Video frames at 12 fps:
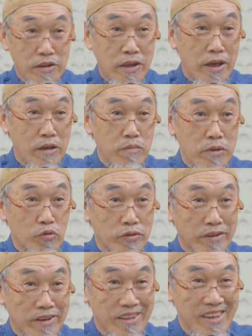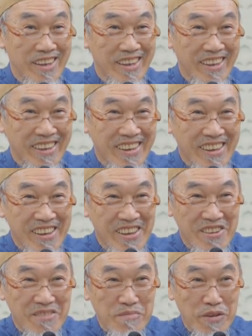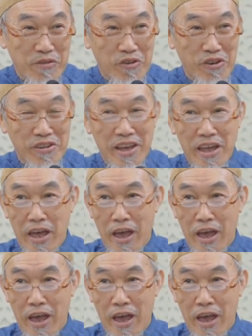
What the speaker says: They're immune already. Before that,